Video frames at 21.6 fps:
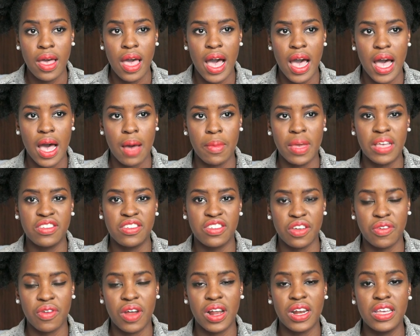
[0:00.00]
and
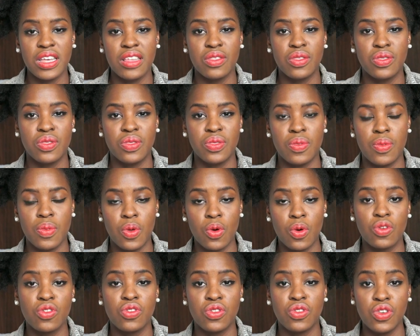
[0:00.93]
generally
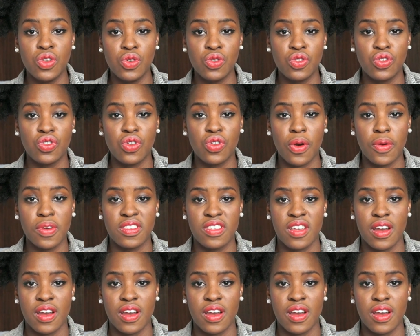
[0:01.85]
those new stories